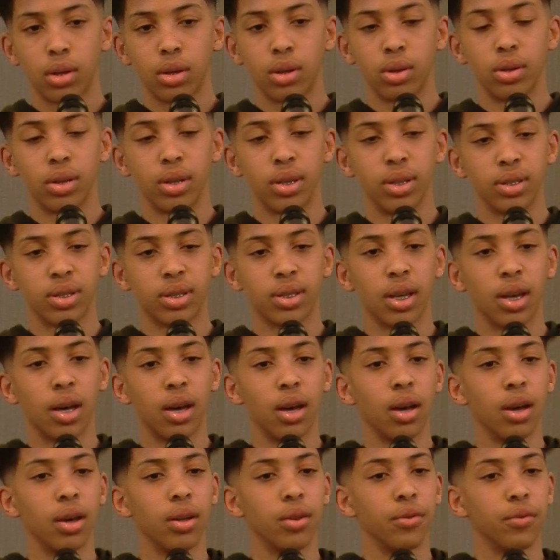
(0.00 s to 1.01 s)
Your
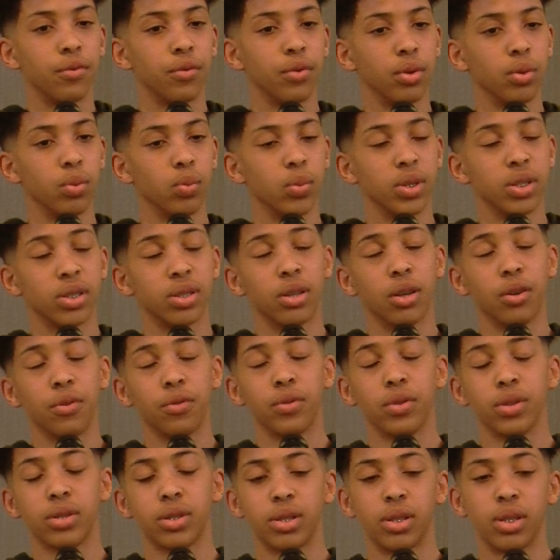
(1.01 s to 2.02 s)
inside filled with
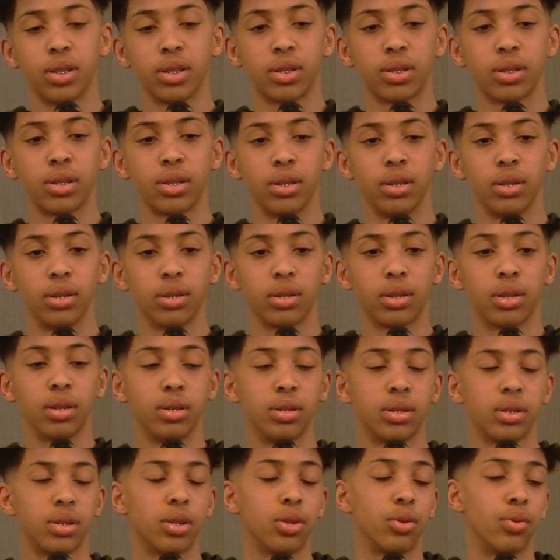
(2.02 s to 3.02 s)
selflessness and
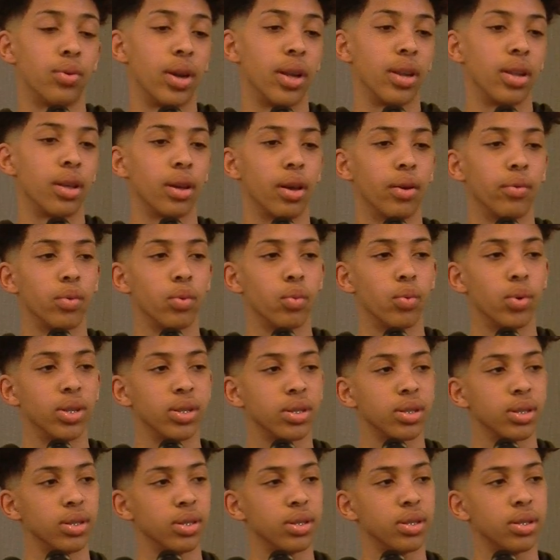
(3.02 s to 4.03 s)
considerating
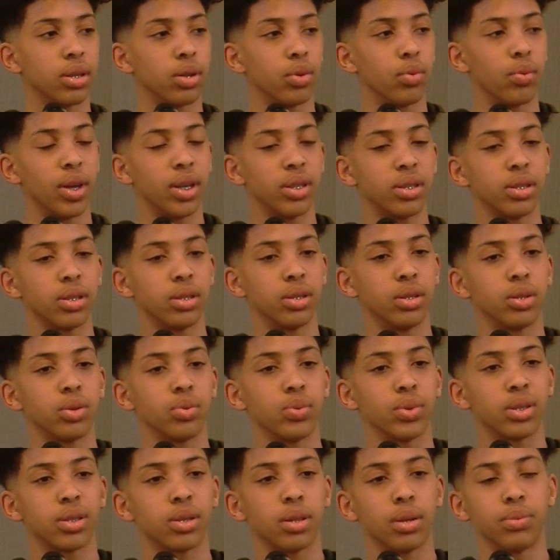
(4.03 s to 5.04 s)
everyone's considerations,
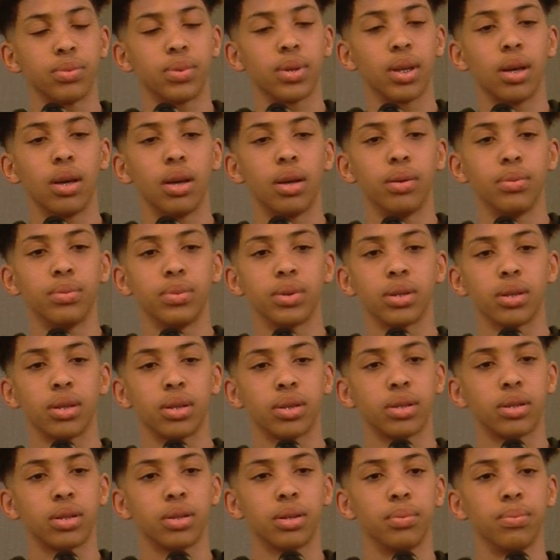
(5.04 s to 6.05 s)
which sometimes
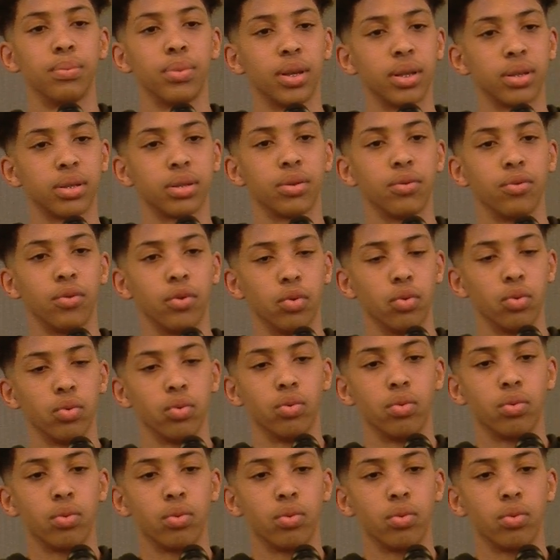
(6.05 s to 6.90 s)
gets the best of you.